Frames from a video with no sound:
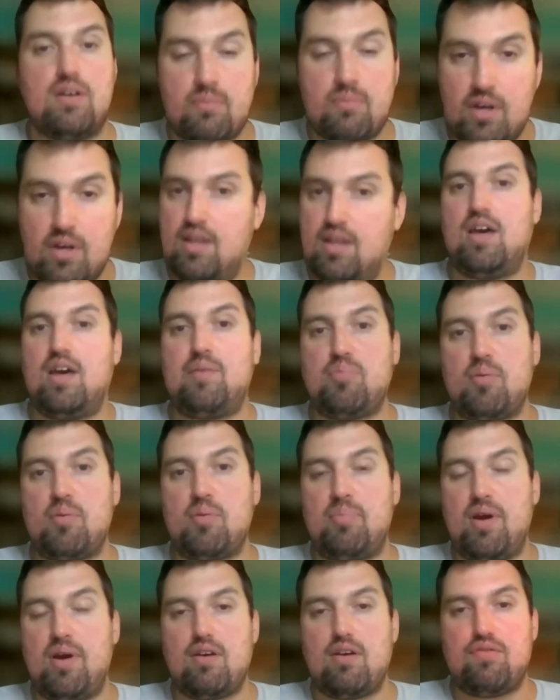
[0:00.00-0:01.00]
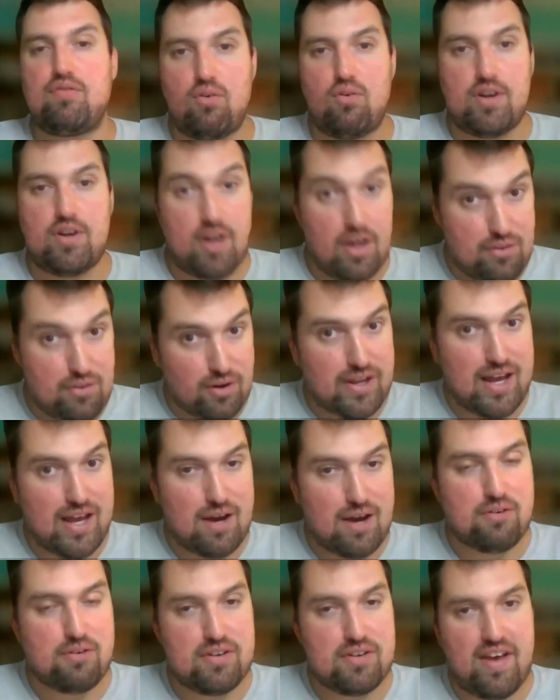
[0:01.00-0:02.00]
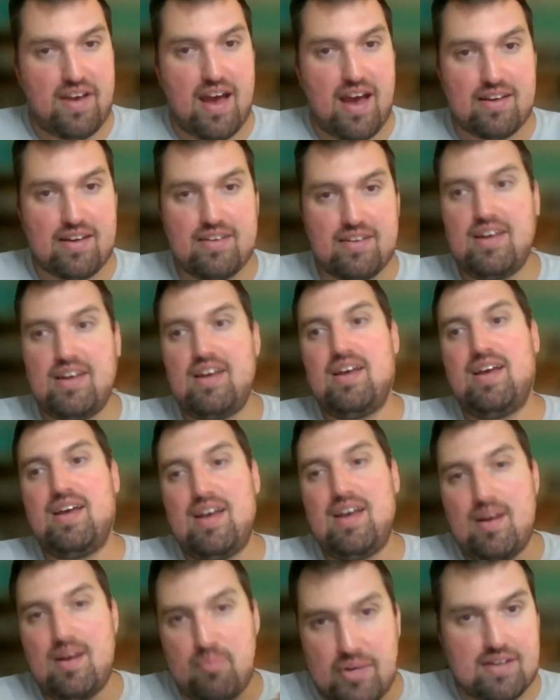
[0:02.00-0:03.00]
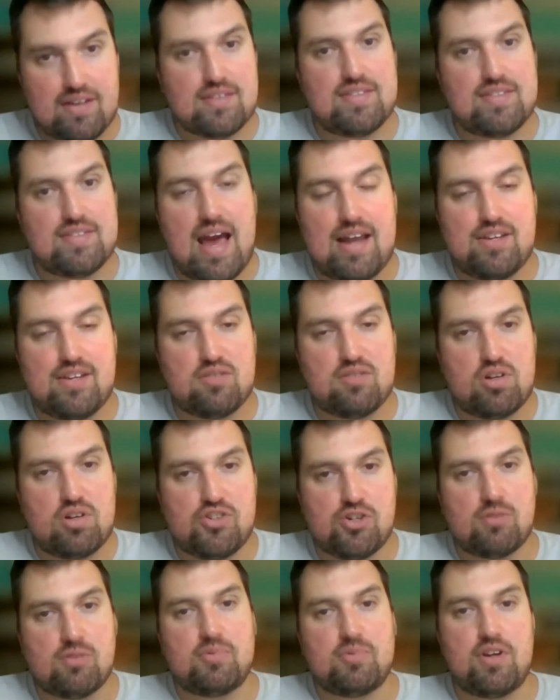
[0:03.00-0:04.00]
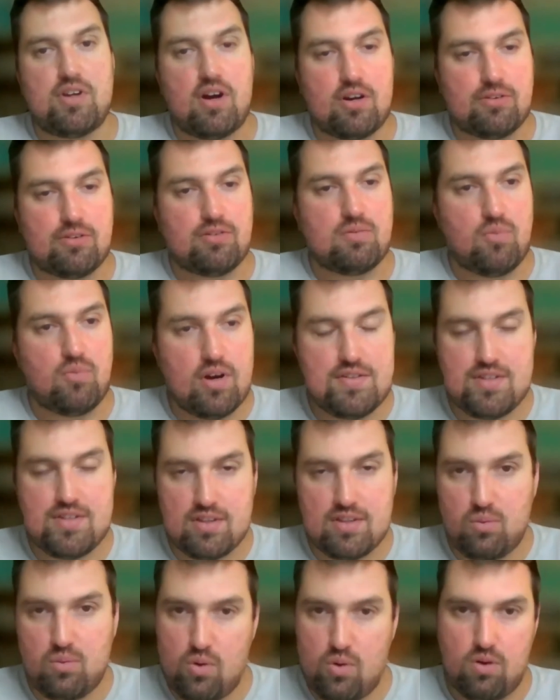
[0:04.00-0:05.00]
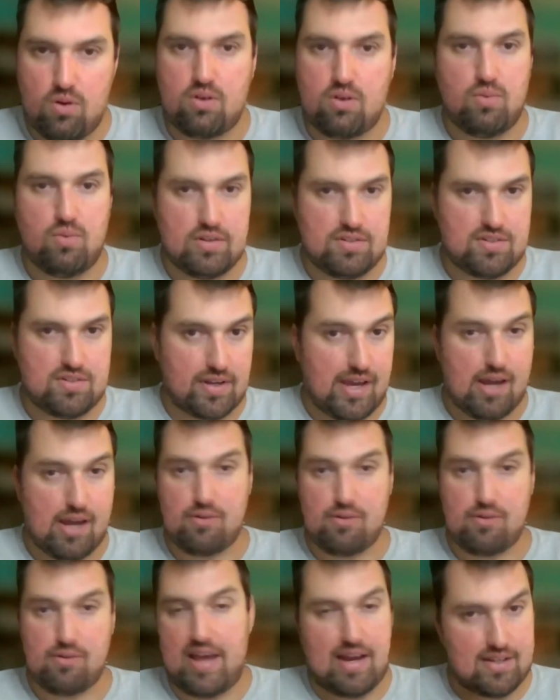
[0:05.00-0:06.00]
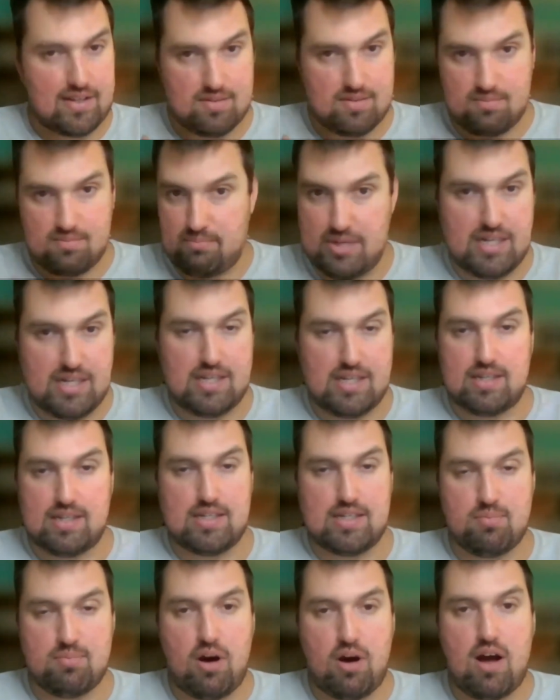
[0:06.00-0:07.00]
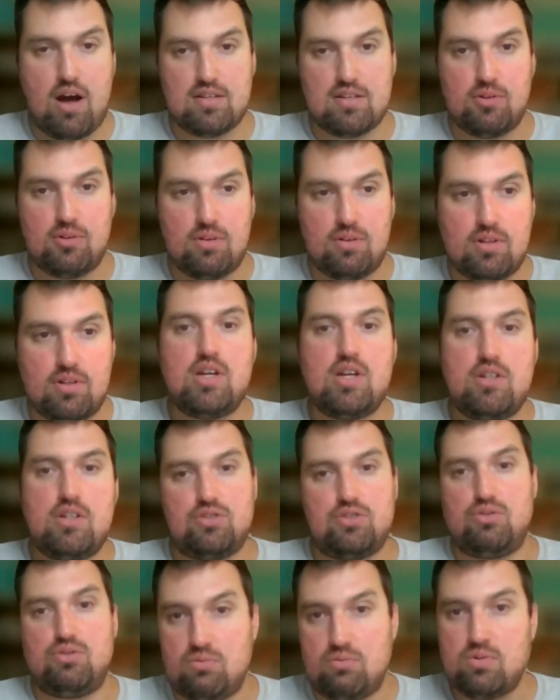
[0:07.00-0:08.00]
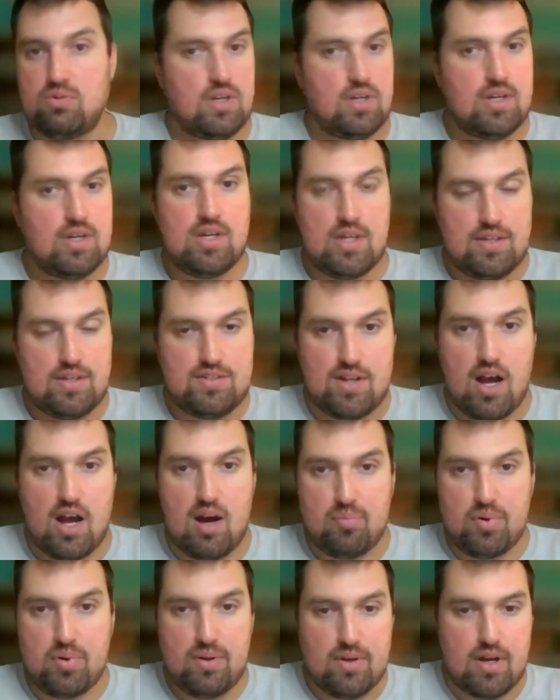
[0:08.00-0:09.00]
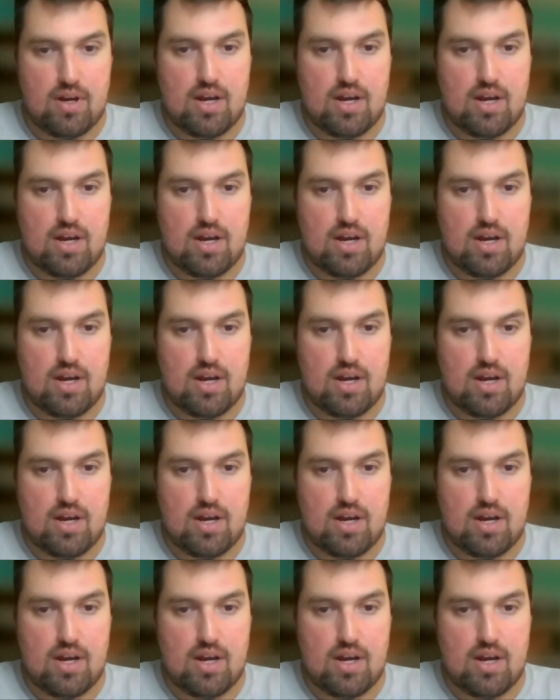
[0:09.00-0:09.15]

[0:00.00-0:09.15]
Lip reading: them and prepare for another counterattack, because that is what German doctrine was in the war, was to counterattack as immediately as possible to stop